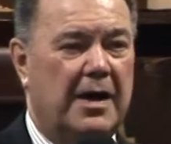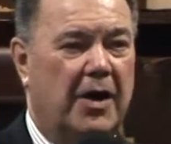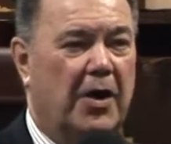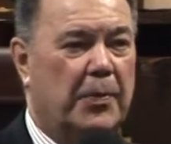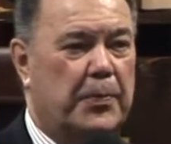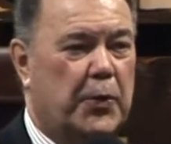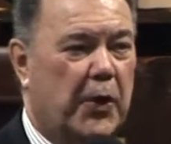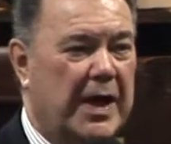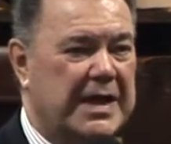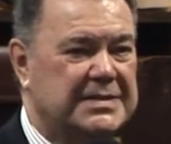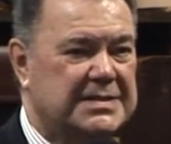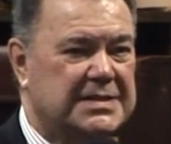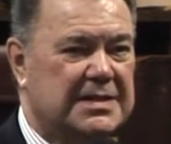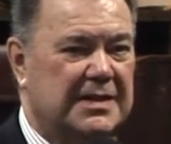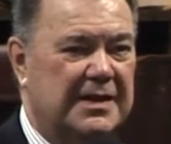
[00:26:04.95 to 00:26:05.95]

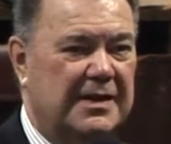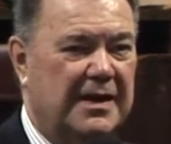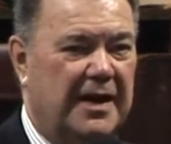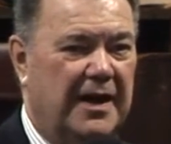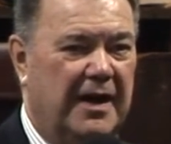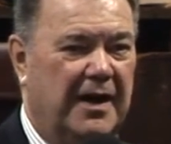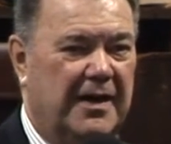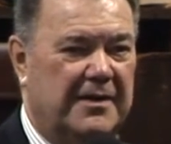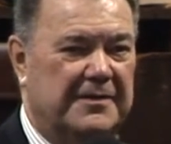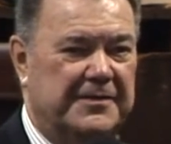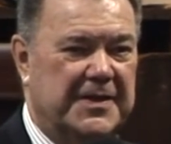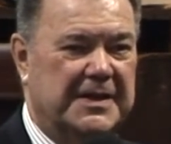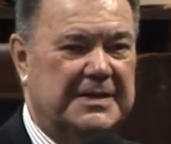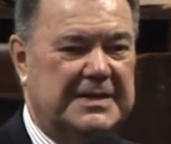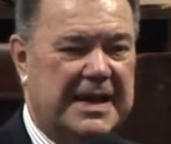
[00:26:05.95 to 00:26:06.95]
Oppressed
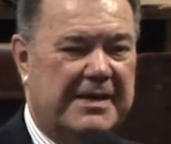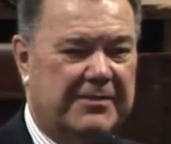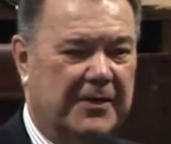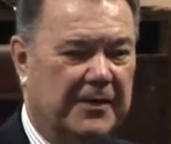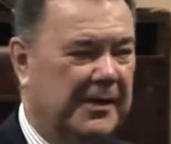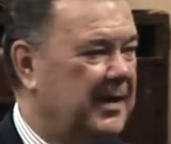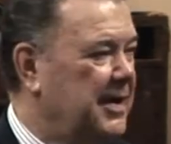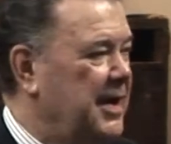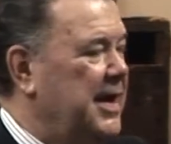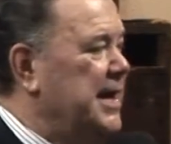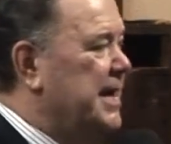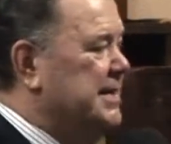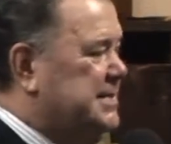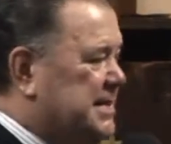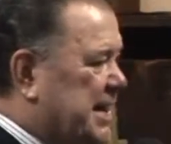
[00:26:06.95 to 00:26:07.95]
of the devil.
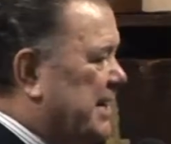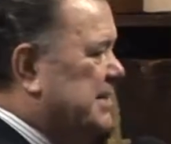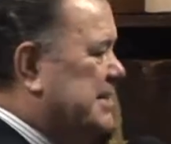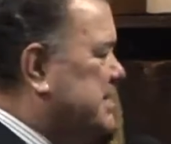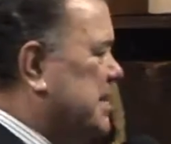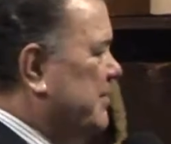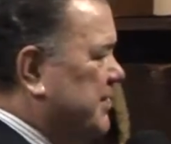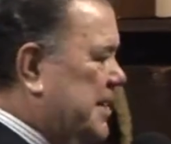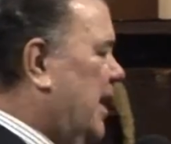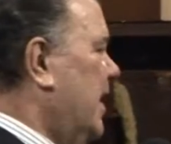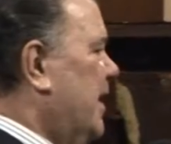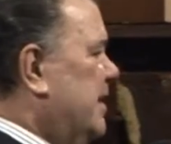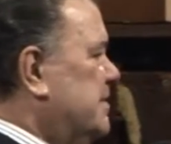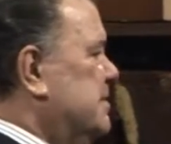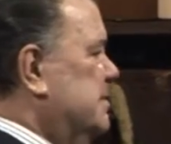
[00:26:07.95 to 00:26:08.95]
Is sickness of
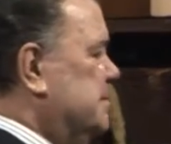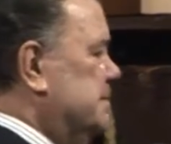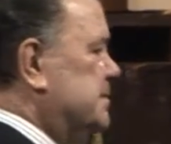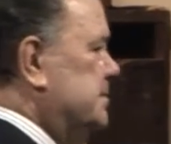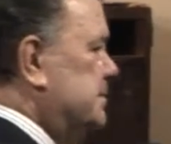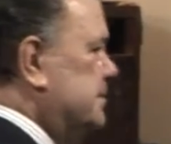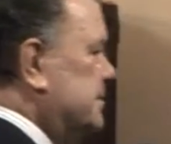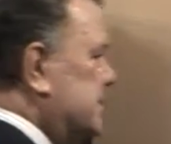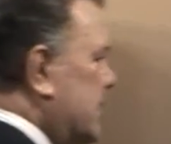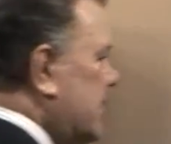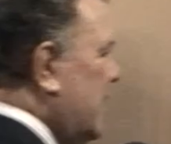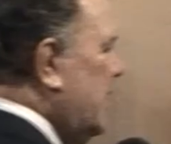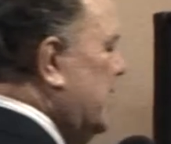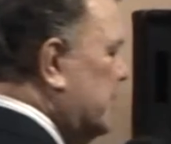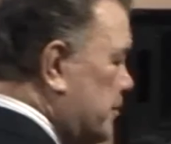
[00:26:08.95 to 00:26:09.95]
God?
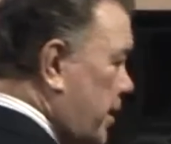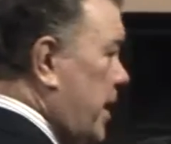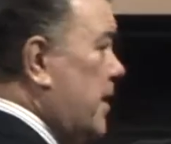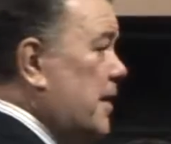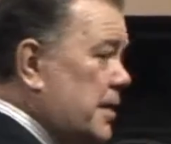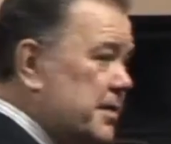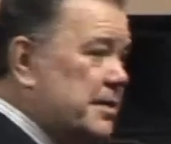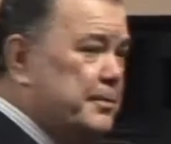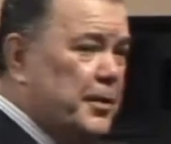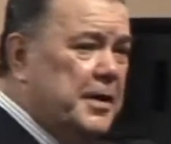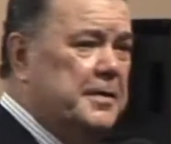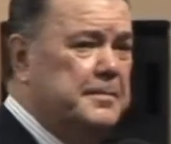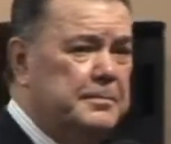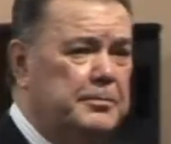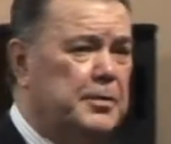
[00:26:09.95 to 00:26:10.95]
Bear the
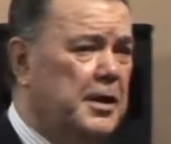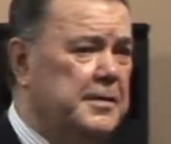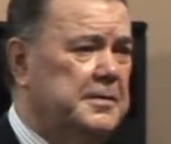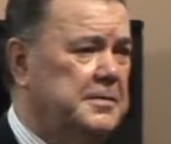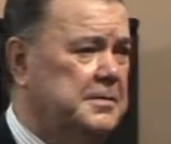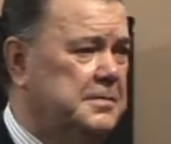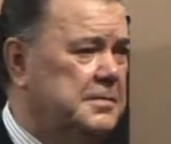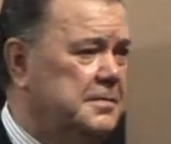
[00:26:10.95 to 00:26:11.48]
burden, brother.